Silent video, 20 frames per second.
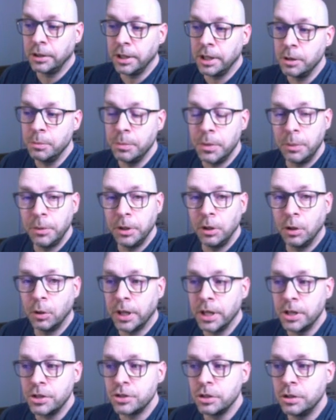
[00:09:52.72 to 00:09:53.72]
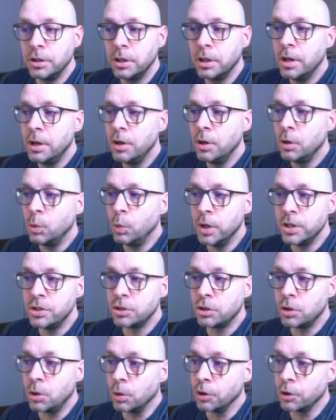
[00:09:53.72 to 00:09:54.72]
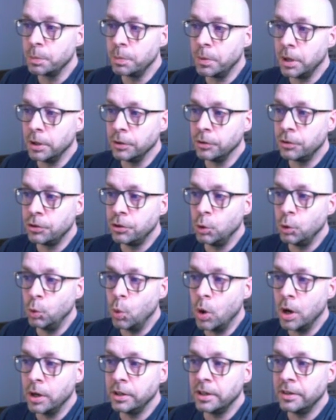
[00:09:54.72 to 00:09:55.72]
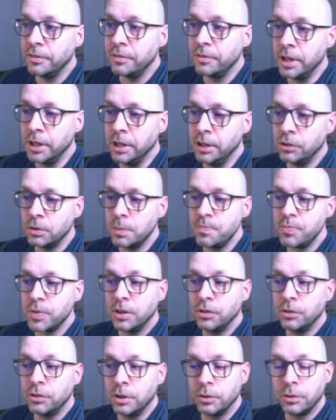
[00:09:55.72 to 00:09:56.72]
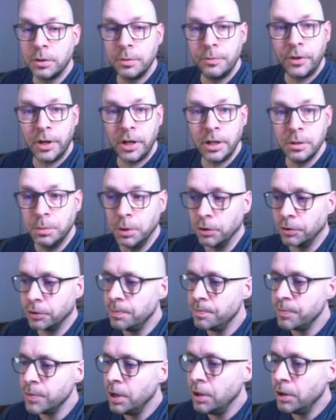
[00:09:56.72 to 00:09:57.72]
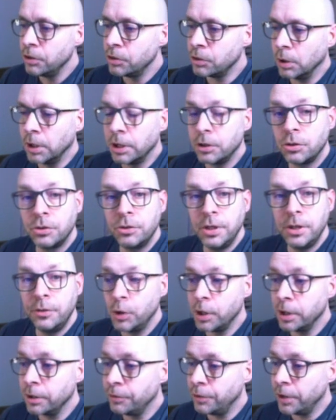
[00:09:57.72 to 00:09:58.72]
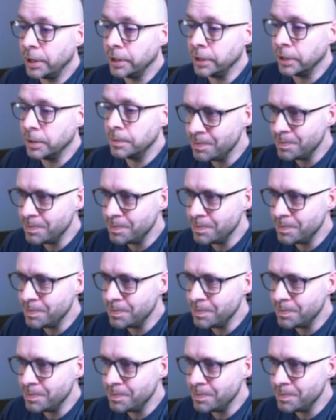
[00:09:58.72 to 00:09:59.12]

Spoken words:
in a memory location which corresponds to one of these system variables. So let's see if we can find it.